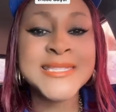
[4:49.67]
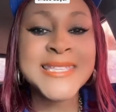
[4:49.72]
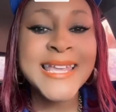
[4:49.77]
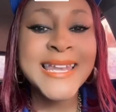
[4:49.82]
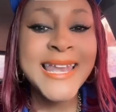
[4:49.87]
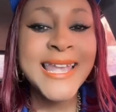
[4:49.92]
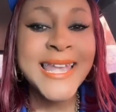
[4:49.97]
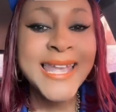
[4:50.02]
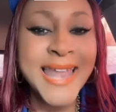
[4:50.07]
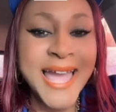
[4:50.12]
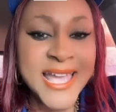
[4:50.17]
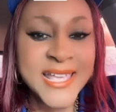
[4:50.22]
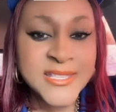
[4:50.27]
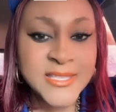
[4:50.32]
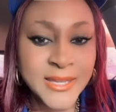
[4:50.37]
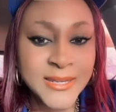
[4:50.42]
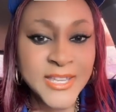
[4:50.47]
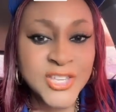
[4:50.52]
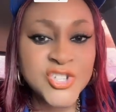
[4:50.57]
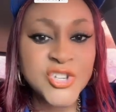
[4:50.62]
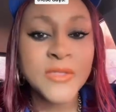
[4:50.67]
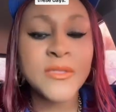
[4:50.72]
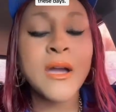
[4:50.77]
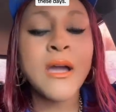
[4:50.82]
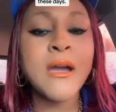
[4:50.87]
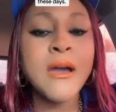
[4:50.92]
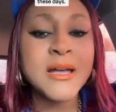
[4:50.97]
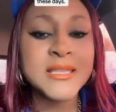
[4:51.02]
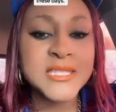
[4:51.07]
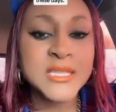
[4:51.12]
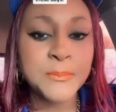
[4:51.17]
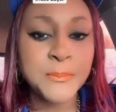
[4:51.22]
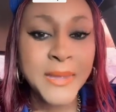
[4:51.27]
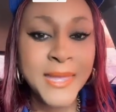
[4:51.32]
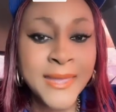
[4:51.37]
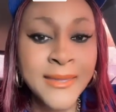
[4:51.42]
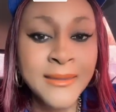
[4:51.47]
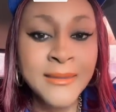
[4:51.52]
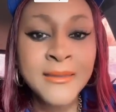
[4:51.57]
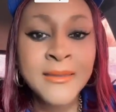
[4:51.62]
telling lies on each other,
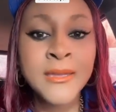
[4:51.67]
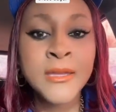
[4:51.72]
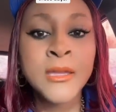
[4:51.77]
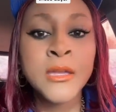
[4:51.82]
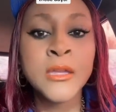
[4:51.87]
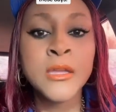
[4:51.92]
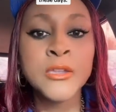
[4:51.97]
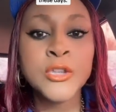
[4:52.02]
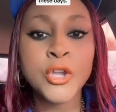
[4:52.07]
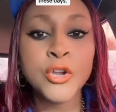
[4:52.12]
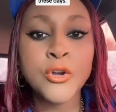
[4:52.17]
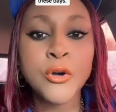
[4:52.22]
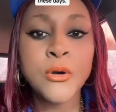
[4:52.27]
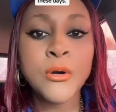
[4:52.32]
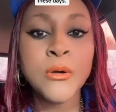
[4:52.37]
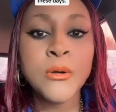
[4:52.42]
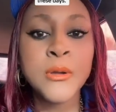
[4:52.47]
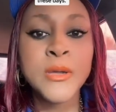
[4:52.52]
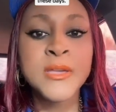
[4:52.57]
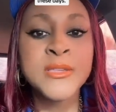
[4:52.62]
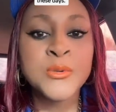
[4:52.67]
gossiping, you know?